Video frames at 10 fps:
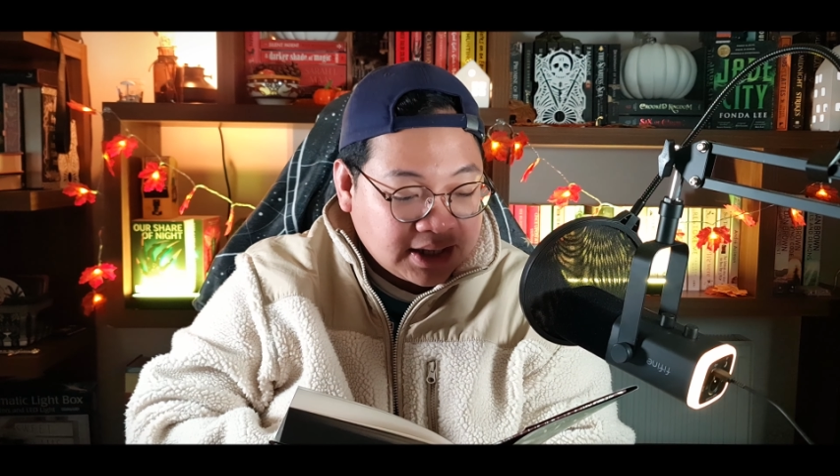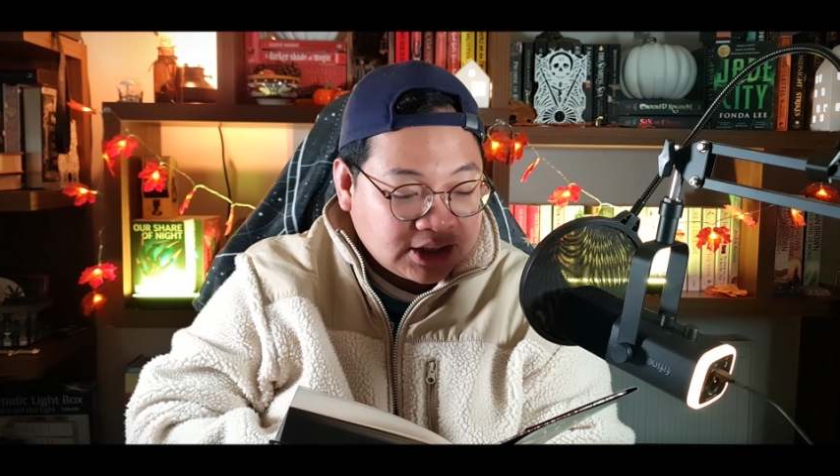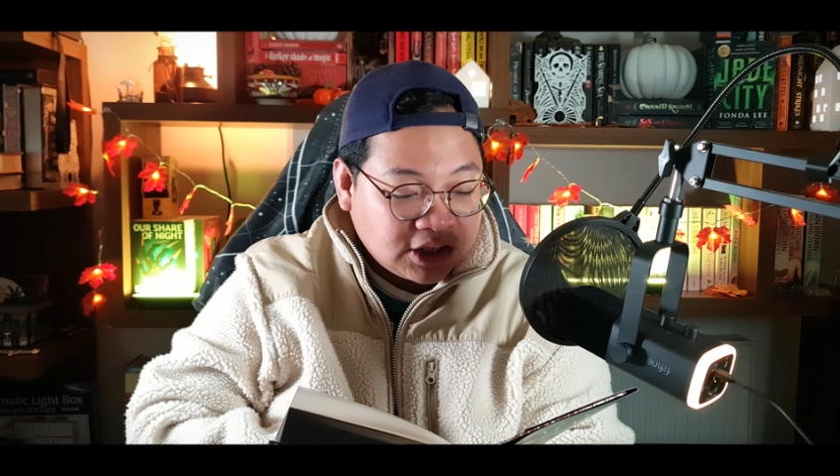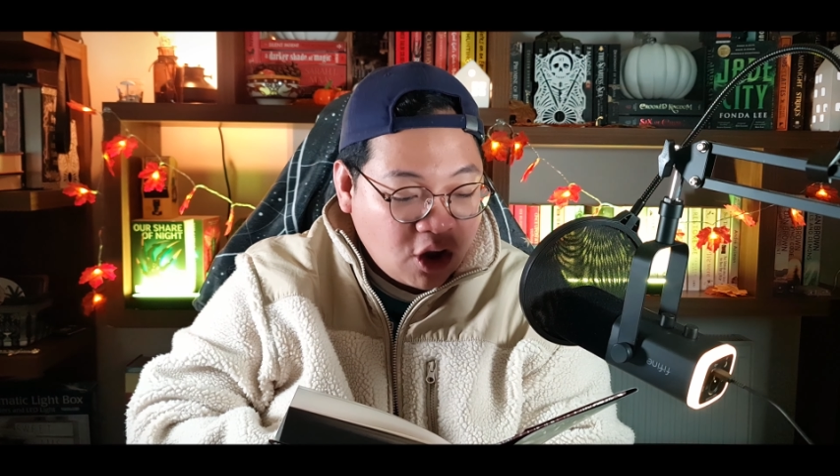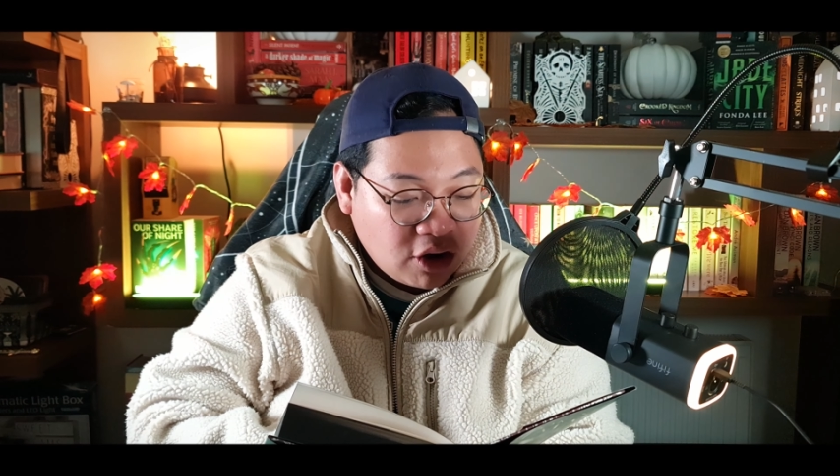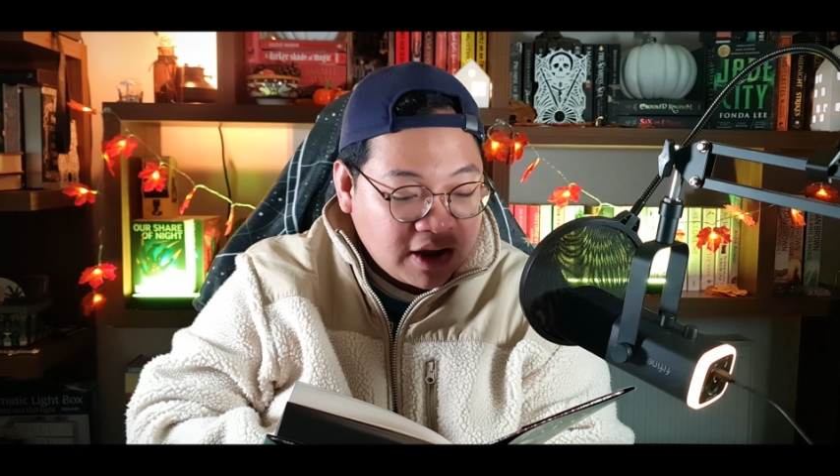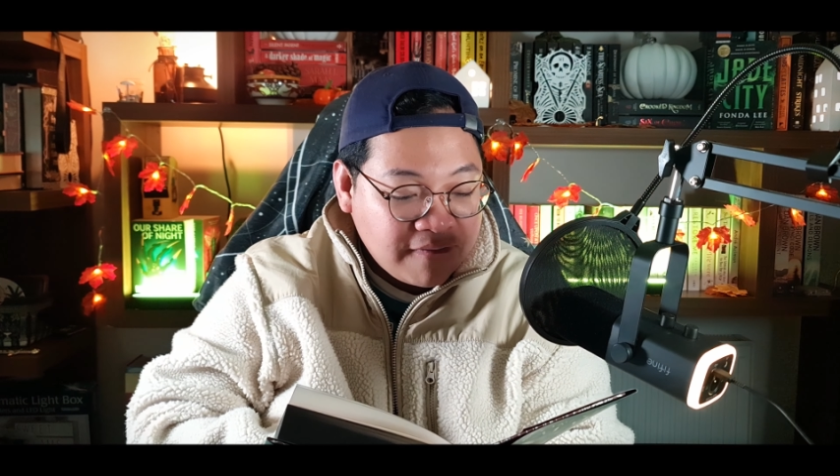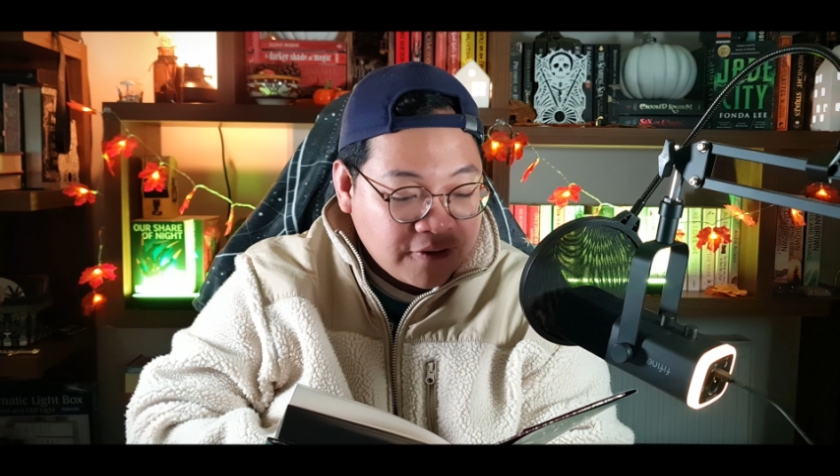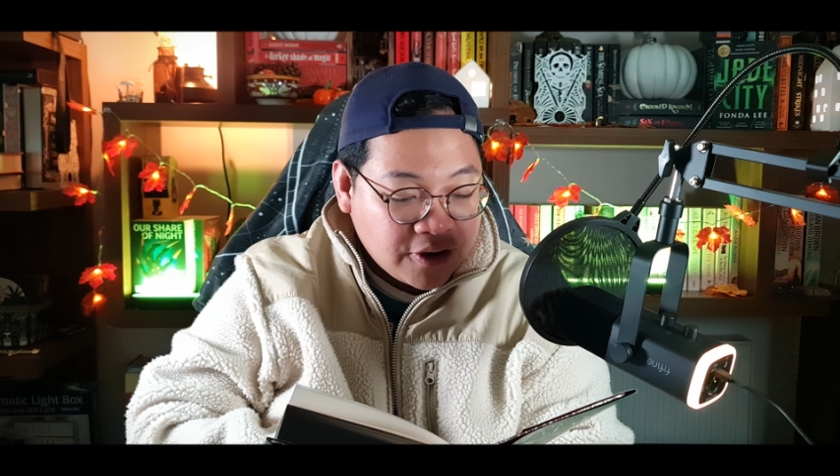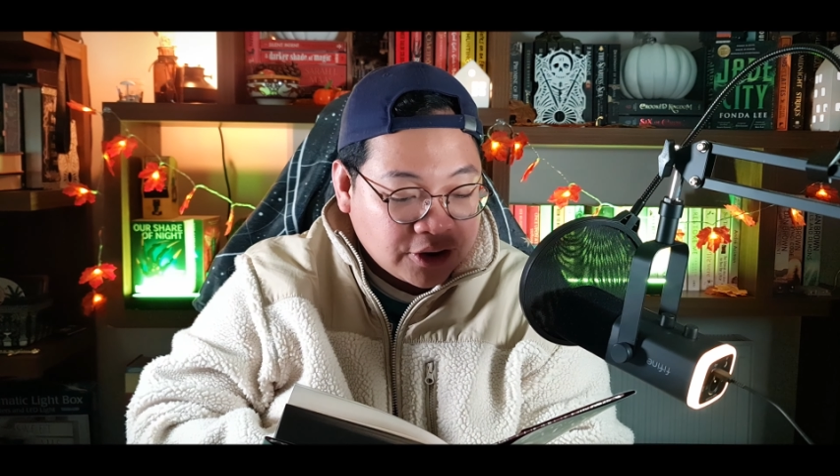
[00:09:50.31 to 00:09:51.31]
his longing
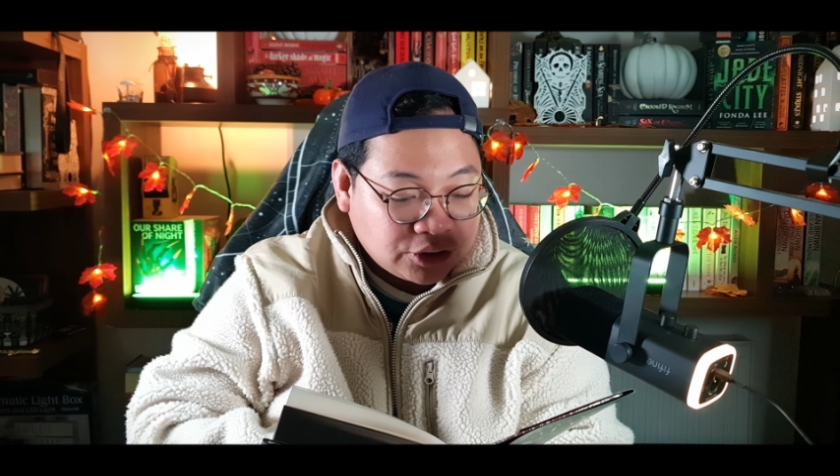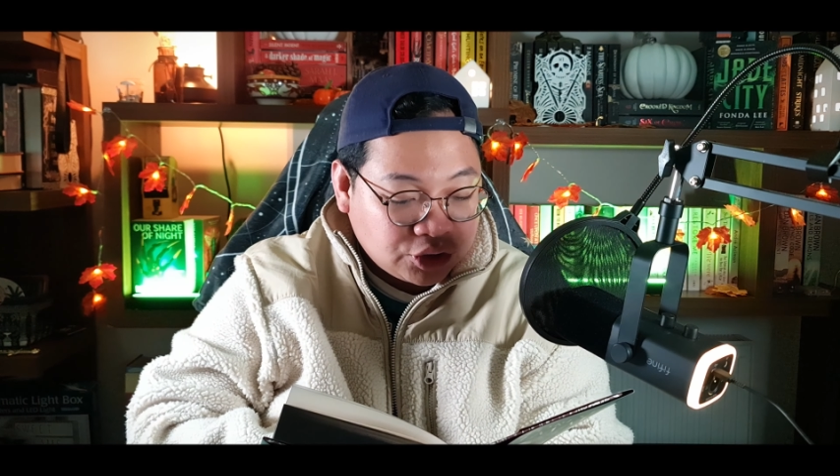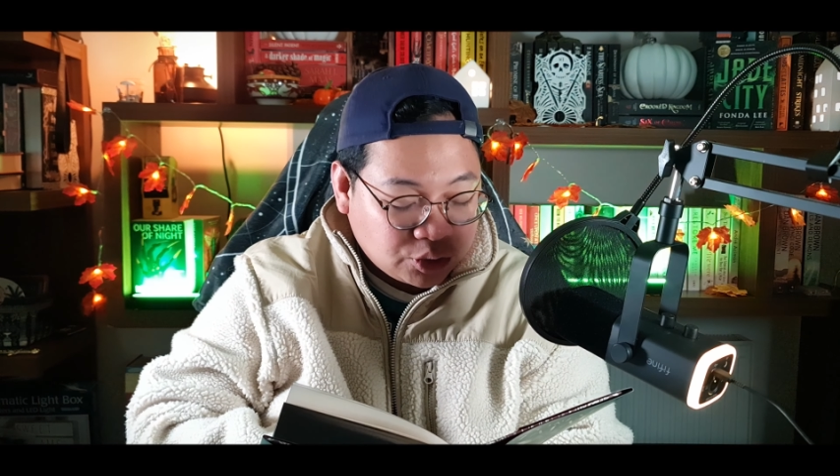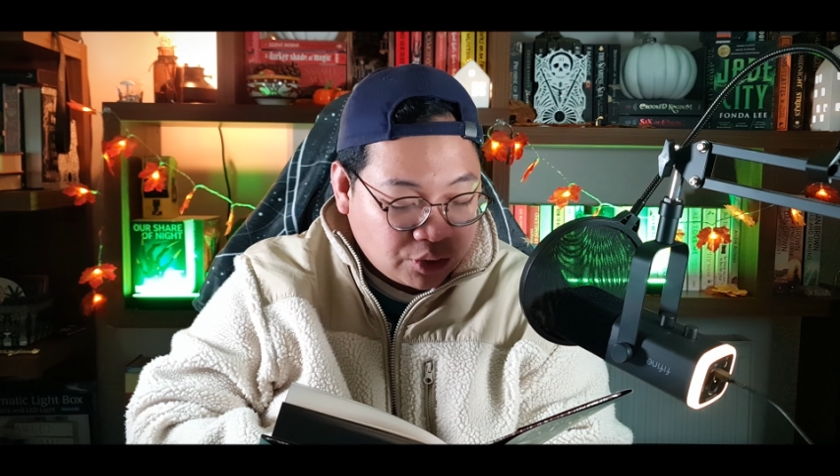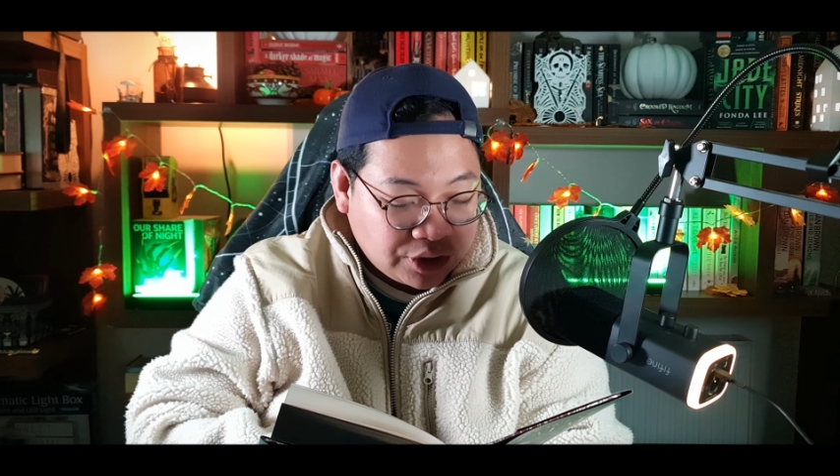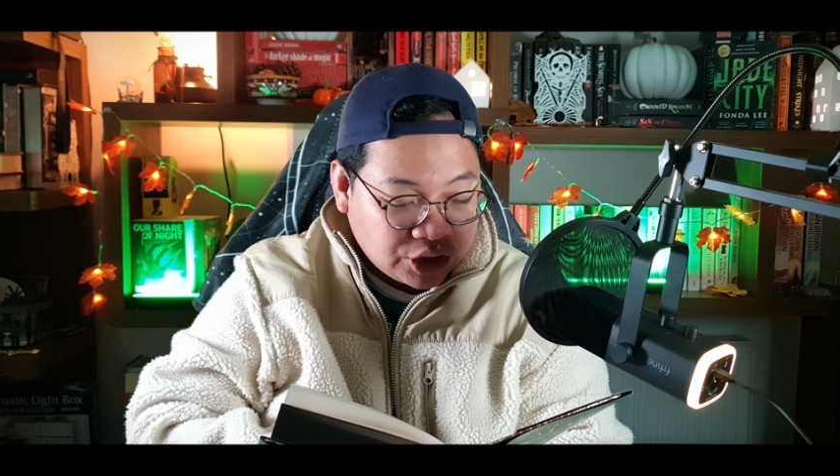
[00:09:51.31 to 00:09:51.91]
for her to join the